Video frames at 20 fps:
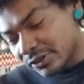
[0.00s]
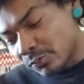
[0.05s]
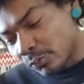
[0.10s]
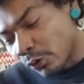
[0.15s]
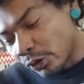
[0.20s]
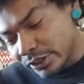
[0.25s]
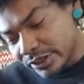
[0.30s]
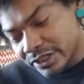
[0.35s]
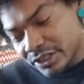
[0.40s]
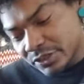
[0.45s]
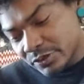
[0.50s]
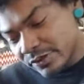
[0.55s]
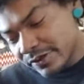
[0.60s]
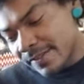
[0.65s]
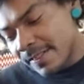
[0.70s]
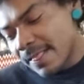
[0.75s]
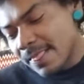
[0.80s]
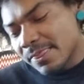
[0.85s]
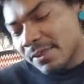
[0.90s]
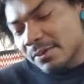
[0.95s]
The more you do it,
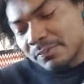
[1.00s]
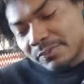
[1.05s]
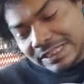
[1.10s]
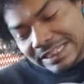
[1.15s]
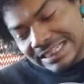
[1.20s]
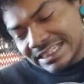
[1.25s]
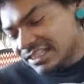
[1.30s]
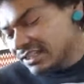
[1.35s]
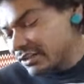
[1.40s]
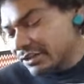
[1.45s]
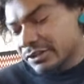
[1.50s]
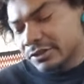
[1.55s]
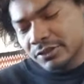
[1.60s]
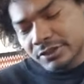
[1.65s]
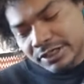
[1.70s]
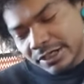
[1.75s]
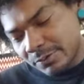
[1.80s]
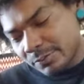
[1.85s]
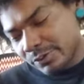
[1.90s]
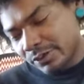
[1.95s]
the easier it'll
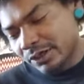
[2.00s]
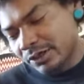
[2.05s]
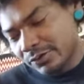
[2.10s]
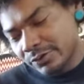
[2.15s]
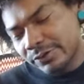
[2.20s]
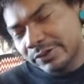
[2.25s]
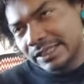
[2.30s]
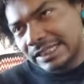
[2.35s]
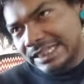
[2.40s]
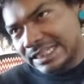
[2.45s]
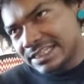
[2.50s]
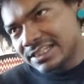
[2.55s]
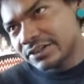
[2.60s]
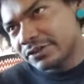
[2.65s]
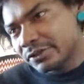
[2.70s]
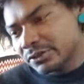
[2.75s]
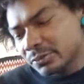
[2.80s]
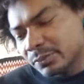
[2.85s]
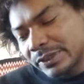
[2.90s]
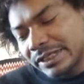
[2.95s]
come or the easier
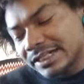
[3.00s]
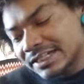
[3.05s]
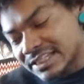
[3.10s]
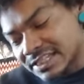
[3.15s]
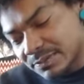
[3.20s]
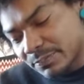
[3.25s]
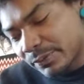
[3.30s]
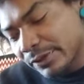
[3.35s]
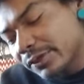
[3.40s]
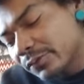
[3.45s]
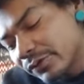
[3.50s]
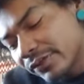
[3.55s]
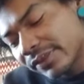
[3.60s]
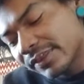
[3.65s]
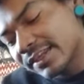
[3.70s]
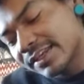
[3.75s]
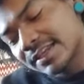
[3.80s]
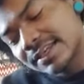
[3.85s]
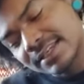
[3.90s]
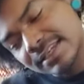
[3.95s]
it'll be to spin with
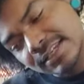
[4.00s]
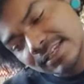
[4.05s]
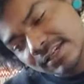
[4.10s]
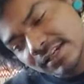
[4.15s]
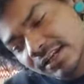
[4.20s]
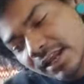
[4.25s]
this.